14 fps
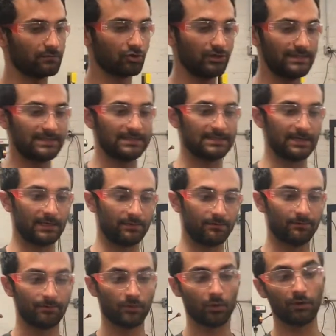creases in it.
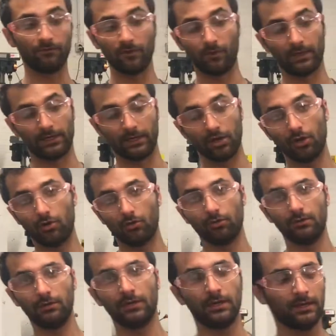Or if you wanted a
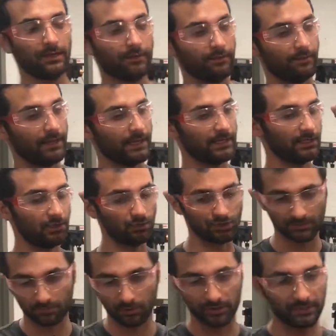cone, then you
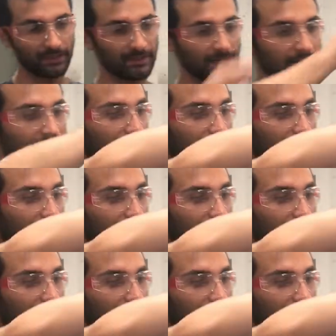just put it in at an